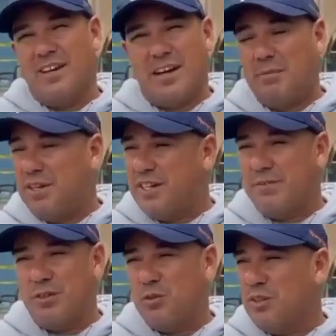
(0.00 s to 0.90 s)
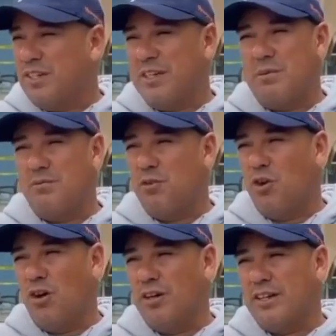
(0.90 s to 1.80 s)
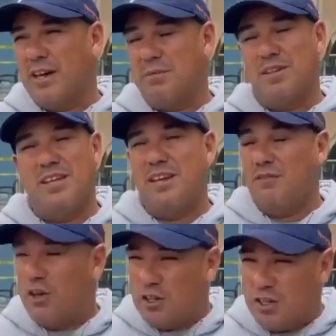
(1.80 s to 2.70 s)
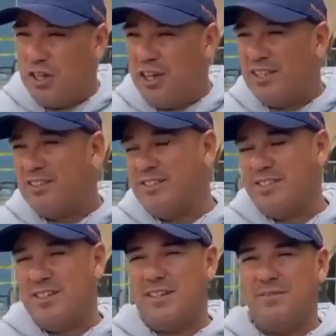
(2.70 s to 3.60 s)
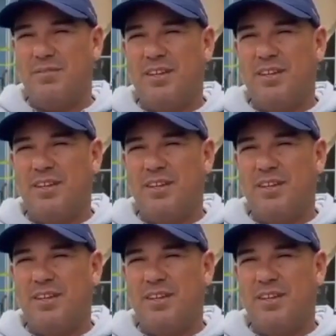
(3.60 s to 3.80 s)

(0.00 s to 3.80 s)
Rabi travelled with the team for a long time, and then eventually gets his turn.